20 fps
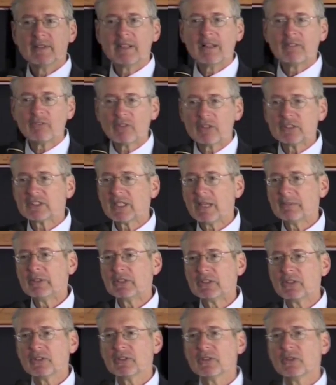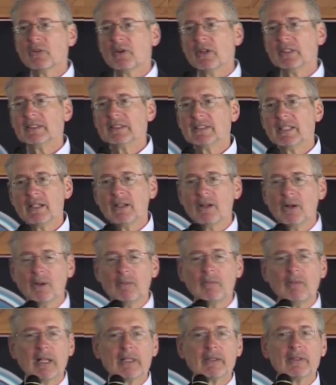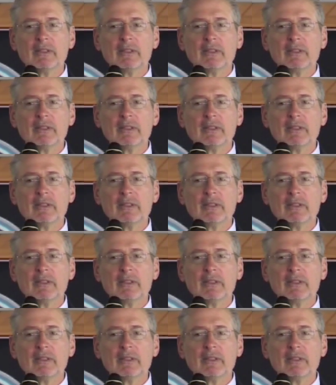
The first time you turned it on, you said, oh my